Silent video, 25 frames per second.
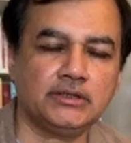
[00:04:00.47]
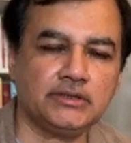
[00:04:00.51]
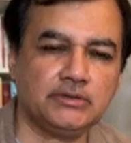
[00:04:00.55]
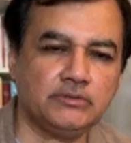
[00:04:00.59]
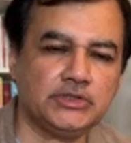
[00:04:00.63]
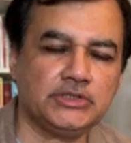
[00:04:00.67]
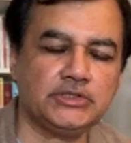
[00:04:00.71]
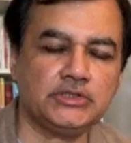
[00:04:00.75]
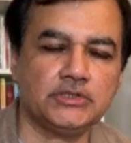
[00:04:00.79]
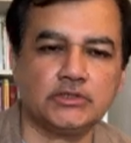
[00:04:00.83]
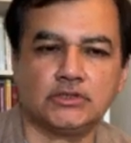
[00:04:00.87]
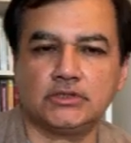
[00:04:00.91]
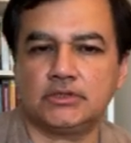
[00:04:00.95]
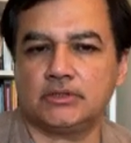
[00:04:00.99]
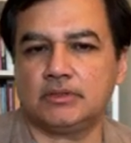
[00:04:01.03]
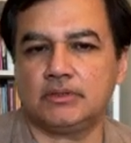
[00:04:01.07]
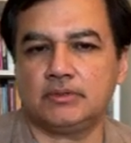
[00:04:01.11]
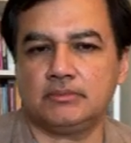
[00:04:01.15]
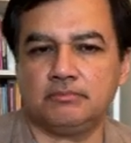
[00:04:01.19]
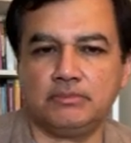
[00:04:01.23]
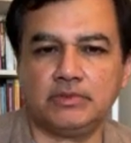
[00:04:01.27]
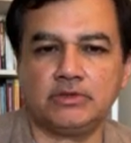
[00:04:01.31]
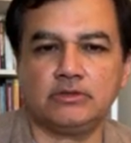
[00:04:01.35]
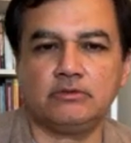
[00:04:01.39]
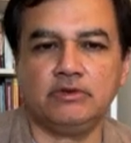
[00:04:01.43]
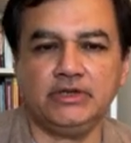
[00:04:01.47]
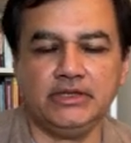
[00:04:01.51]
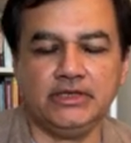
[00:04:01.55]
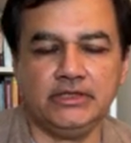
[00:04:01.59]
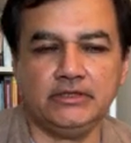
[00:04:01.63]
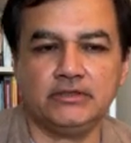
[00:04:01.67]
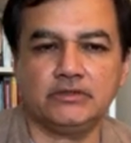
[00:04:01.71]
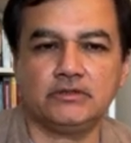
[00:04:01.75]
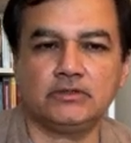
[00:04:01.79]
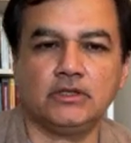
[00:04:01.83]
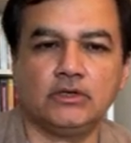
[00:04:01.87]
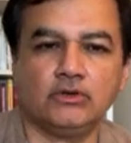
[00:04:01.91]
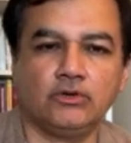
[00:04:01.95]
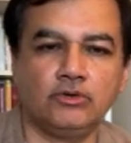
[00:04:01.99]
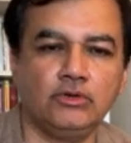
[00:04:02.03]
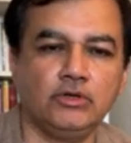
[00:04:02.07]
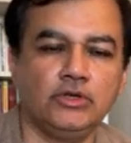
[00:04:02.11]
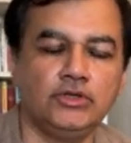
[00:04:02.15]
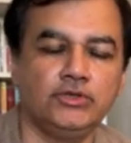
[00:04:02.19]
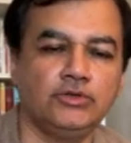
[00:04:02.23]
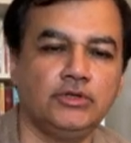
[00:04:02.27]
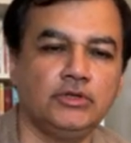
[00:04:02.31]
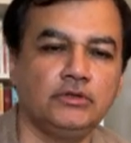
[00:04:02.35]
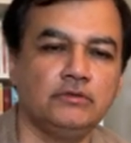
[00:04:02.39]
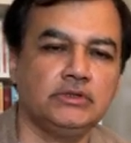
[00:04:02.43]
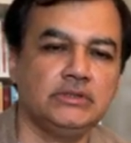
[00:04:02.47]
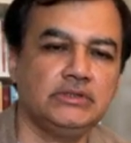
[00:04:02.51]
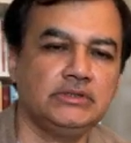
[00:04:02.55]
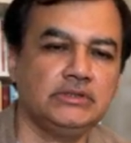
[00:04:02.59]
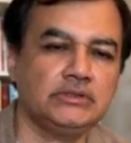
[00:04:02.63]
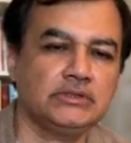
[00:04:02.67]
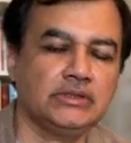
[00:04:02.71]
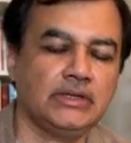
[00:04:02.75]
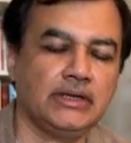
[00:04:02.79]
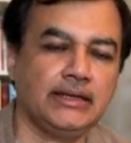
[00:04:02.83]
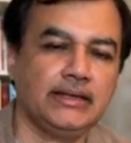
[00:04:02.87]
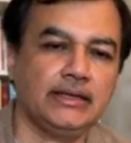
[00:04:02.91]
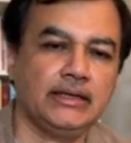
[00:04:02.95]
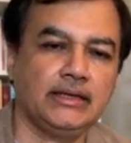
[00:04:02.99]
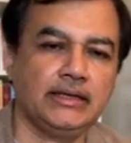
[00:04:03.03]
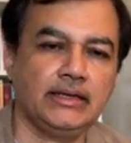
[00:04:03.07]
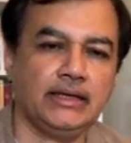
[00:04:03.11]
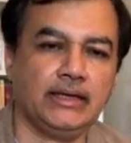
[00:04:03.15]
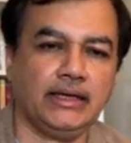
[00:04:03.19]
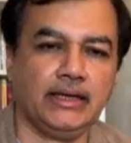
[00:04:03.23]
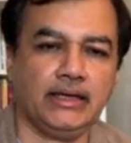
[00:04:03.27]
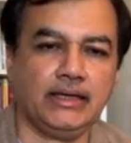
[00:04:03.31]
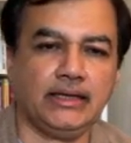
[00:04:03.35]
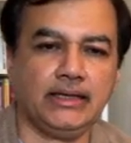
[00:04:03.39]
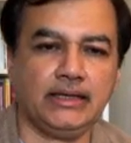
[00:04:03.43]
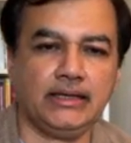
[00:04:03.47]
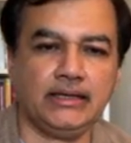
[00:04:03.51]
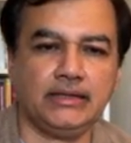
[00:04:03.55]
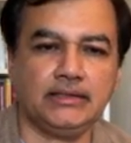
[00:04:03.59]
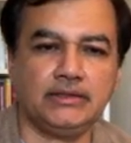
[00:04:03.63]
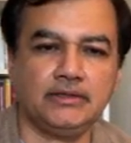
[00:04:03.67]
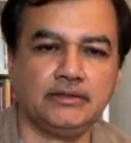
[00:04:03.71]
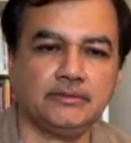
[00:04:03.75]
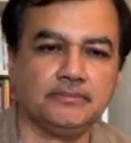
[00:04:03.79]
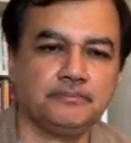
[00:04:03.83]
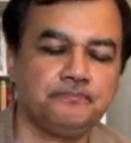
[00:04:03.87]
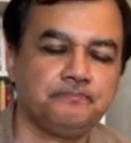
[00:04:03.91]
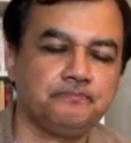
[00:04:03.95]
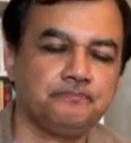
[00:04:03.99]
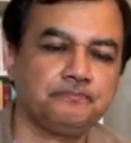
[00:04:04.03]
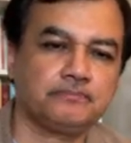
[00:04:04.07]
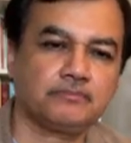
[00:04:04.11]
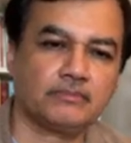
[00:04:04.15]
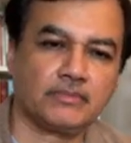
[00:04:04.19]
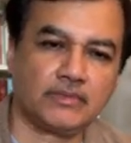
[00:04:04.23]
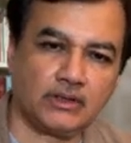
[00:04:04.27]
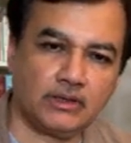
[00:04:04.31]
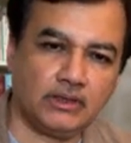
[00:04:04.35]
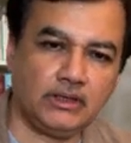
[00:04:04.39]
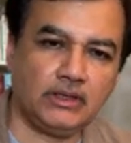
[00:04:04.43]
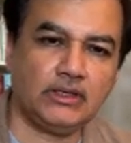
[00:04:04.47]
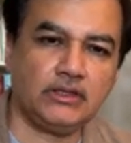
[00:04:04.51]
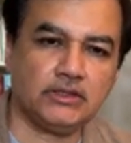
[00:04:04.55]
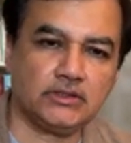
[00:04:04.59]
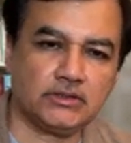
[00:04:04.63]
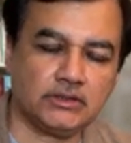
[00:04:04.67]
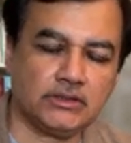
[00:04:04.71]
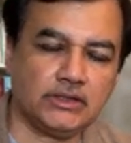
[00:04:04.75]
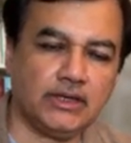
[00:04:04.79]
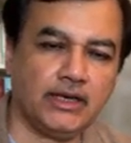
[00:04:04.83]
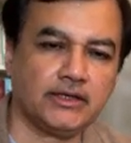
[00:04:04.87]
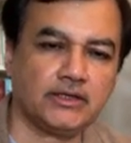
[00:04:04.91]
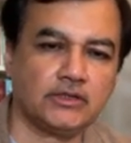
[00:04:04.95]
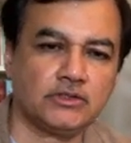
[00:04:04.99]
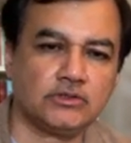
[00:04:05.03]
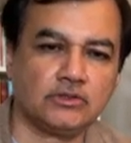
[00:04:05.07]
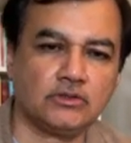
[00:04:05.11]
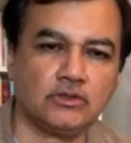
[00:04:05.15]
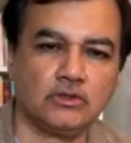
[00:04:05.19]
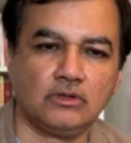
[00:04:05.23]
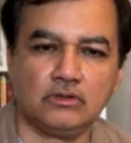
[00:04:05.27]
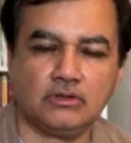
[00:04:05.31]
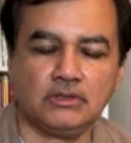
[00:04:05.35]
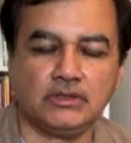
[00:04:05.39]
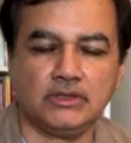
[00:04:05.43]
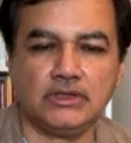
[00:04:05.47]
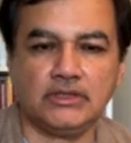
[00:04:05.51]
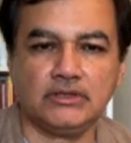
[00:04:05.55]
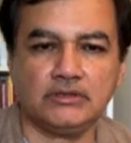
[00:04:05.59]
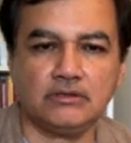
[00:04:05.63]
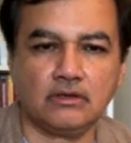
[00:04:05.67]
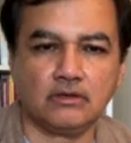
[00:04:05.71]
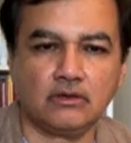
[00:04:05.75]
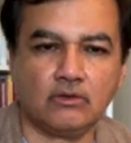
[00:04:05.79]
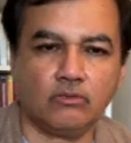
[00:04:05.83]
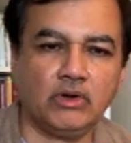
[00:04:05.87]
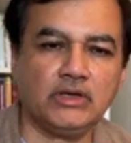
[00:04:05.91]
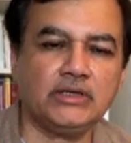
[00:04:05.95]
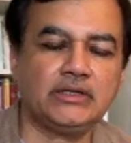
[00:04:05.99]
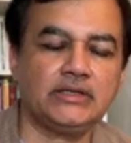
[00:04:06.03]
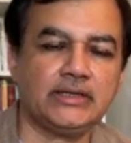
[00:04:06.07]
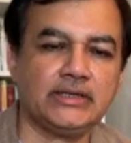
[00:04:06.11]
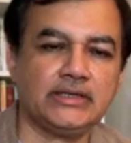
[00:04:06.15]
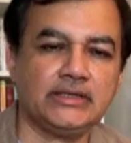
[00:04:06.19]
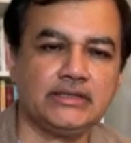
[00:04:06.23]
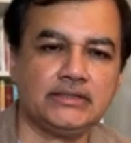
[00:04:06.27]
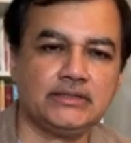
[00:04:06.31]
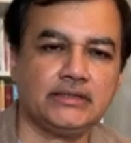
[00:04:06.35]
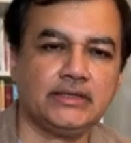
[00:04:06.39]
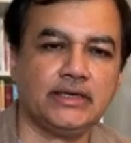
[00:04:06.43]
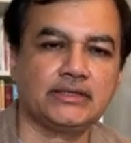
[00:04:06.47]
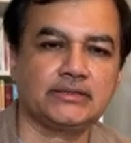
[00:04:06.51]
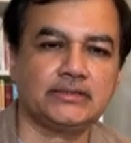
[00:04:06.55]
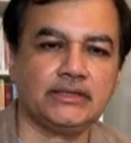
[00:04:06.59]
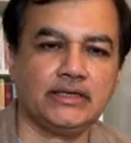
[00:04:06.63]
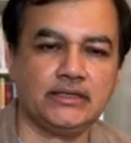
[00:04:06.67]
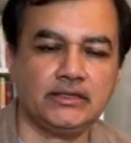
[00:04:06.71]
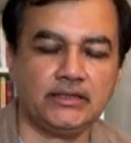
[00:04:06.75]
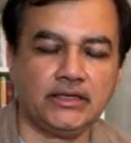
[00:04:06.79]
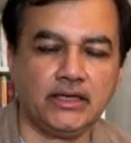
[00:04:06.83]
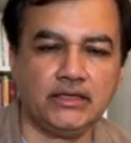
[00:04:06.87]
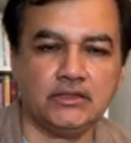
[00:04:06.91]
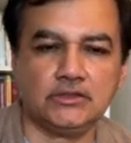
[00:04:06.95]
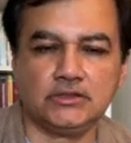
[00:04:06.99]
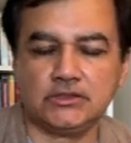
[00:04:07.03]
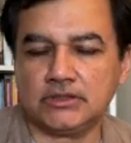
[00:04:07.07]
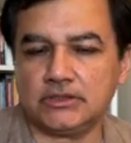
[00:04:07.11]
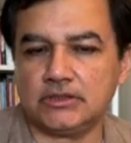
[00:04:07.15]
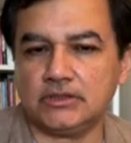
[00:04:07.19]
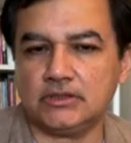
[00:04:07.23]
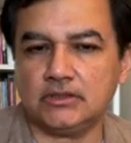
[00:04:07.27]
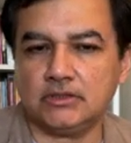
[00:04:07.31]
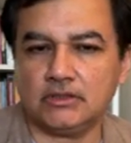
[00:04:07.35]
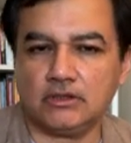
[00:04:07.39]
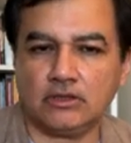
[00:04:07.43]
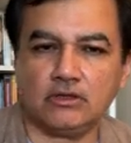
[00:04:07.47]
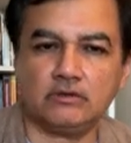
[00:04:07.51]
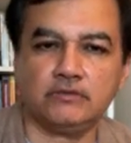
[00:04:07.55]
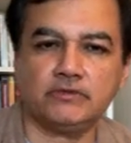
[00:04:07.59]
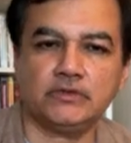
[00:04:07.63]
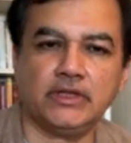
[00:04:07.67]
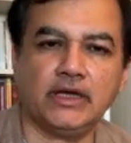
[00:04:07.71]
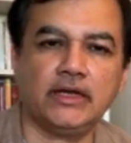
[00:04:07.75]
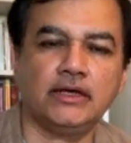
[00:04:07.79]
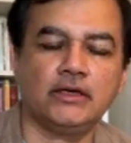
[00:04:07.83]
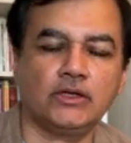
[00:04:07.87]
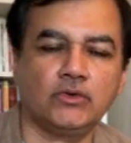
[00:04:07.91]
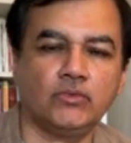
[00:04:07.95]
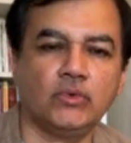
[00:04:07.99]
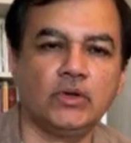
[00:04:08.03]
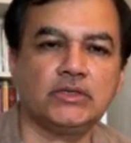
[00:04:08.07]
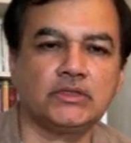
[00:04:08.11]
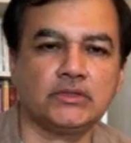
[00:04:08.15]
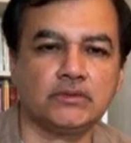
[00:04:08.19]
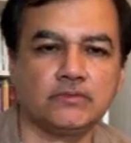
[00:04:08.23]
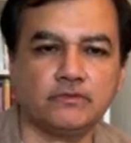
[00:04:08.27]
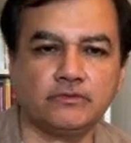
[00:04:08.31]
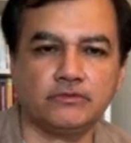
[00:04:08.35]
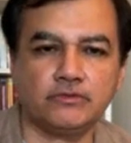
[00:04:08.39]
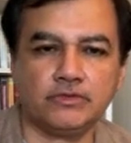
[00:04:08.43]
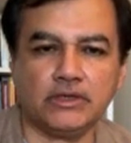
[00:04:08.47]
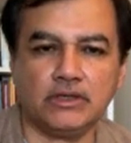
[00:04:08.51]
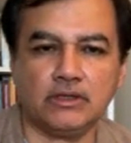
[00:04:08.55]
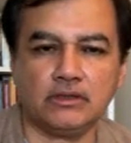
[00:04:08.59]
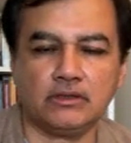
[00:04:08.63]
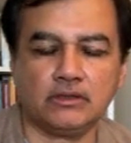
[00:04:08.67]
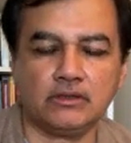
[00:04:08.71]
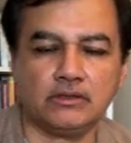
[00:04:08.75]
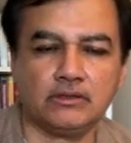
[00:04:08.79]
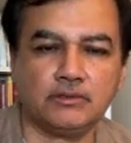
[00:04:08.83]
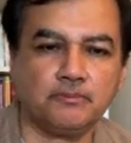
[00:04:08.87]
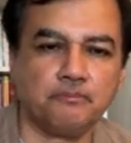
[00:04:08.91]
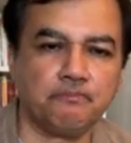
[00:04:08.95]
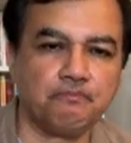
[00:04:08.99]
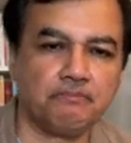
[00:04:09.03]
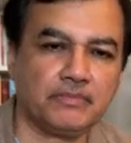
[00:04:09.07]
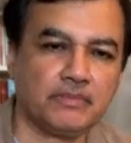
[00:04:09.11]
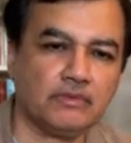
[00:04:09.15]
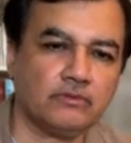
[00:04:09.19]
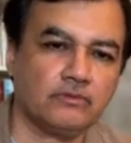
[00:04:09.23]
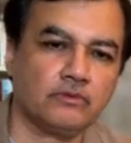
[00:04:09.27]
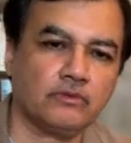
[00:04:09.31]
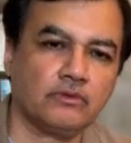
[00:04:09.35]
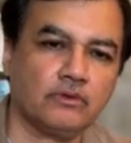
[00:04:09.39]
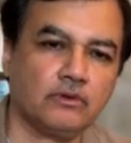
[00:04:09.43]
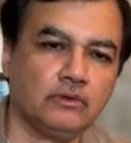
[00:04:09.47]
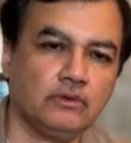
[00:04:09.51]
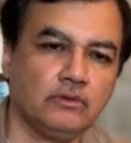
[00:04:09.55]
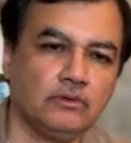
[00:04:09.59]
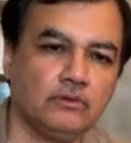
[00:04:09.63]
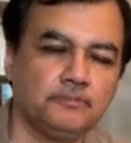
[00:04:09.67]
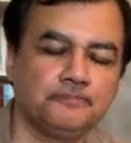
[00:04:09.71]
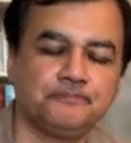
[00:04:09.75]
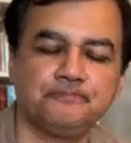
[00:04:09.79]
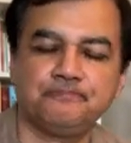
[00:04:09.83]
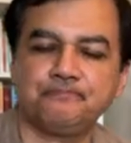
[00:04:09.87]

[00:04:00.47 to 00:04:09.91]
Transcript: which pervades the whole universe, and each electron is a quantized excitation of that quantum field. So